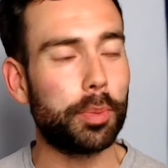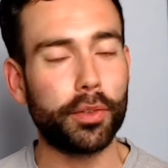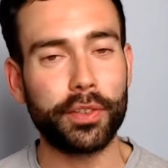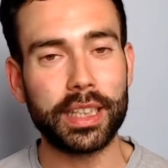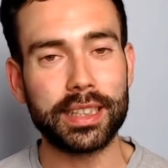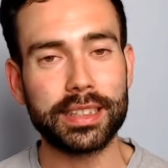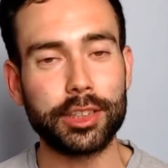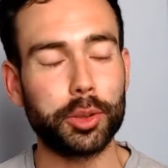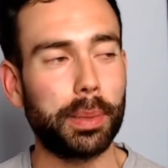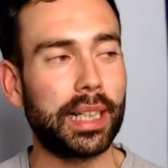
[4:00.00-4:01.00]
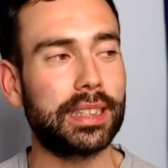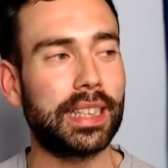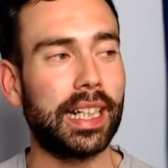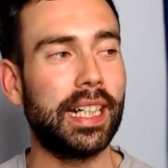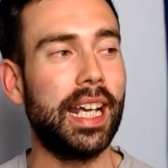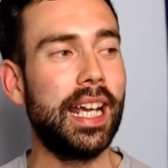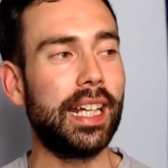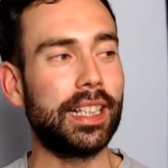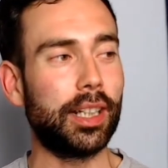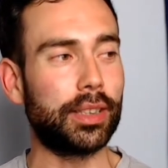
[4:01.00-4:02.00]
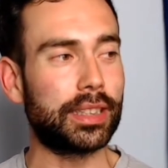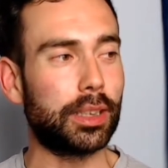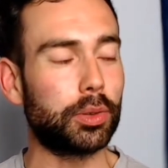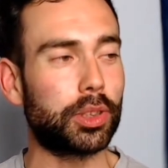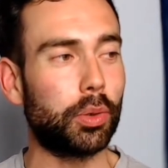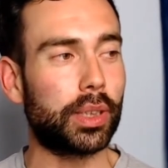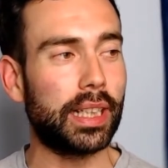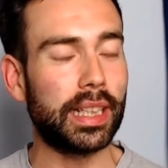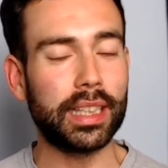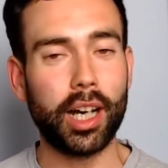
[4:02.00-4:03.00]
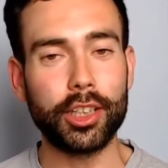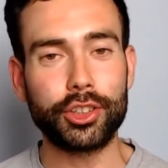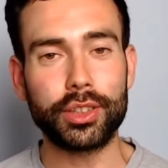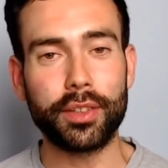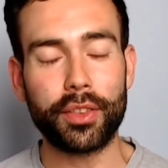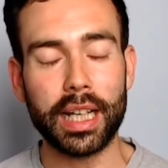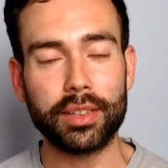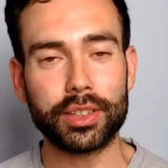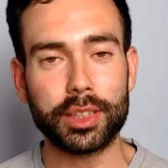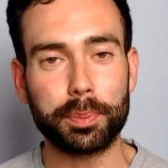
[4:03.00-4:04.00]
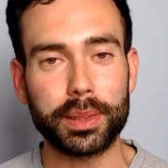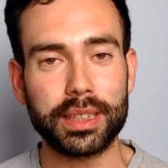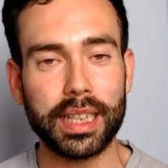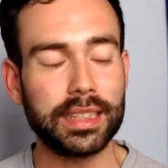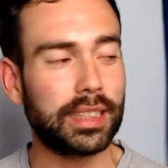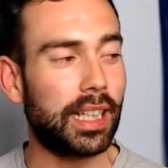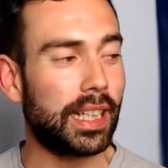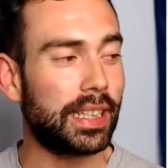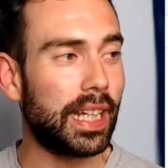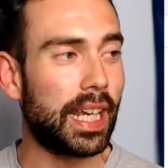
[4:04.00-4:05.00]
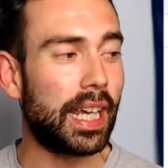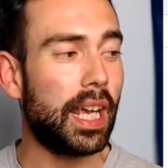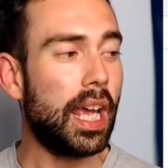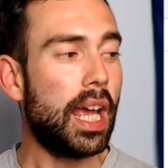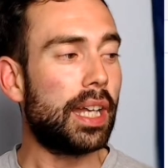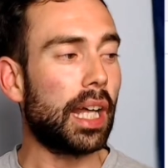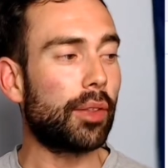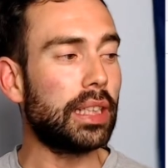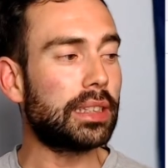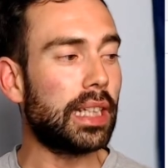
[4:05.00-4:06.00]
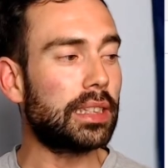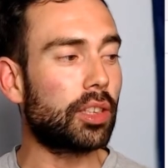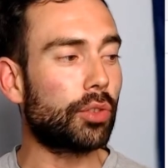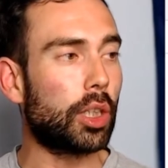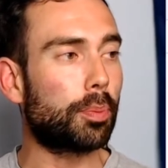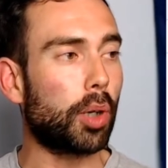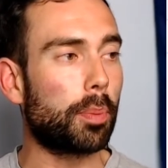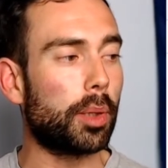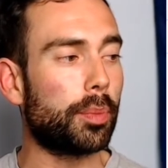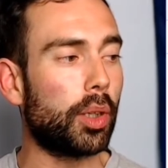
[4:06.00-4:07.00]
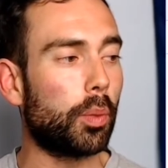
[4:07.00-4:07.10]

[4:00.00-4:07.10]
figure the central bank is saying, you're still talking in the hundreds of thousands of percent a year. Now, this is the real problem that